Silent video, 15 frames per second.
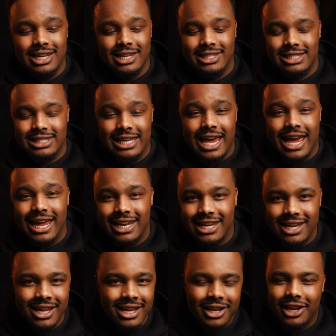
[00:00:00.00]
and
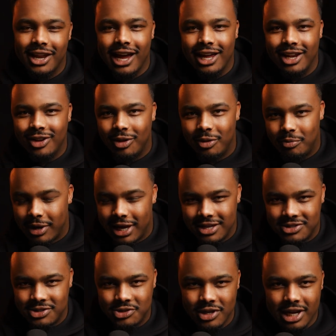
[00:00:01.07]
10 nylon
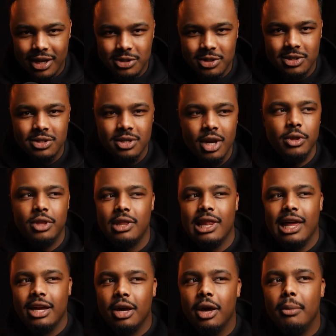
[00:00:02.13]
pairs of trousers with
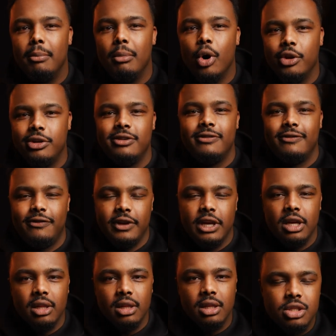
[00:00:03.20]
like a modern
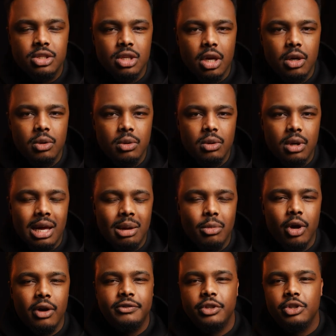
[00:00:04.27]
feel. So I'm
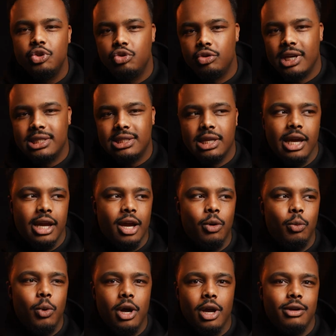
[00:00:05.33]
often dressed like I
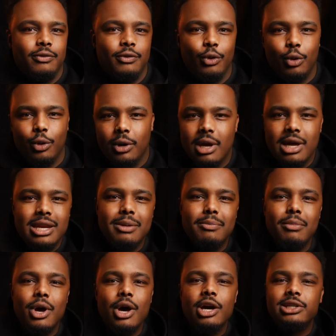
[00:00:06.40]
work for an
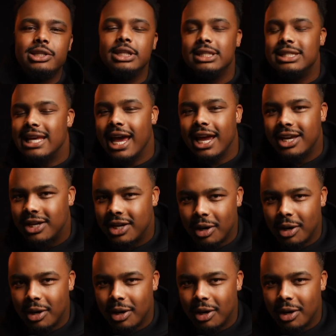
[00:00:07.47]
emerging tech